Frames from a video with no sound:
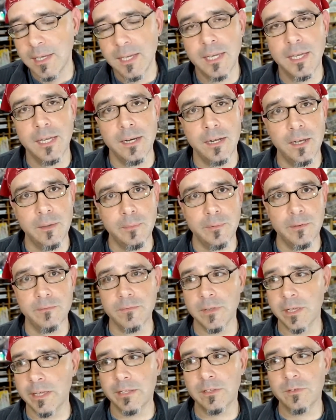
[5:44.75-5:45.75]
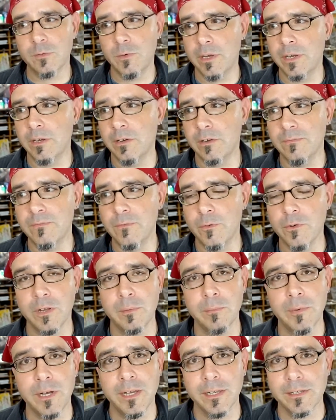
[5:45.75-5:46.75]
hit up of like 20 or
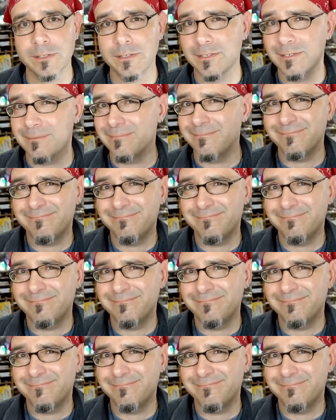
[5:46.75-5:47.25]
40 bucks.